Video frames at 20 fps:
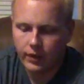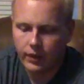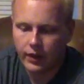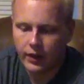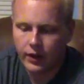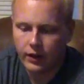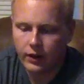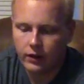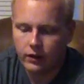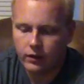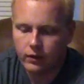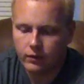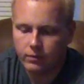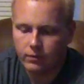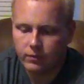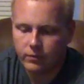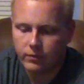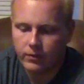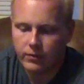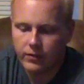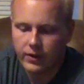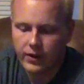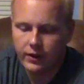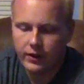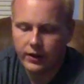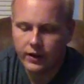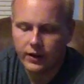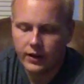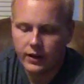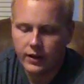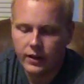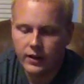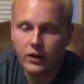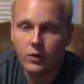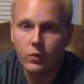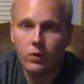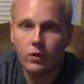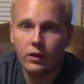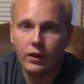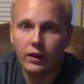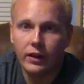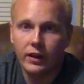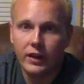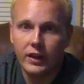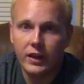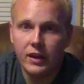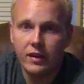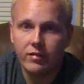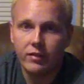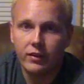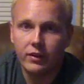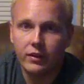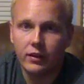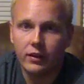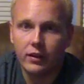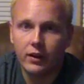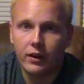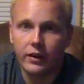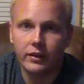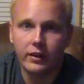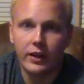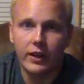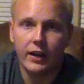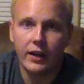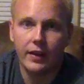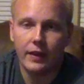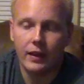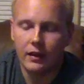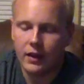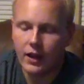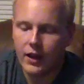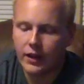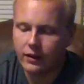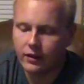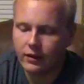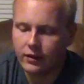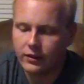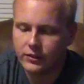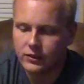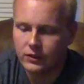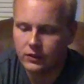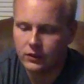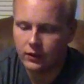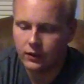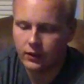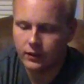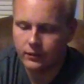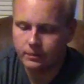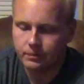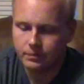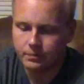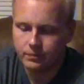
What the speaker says: They're very equal and even, unlike on the lock controller.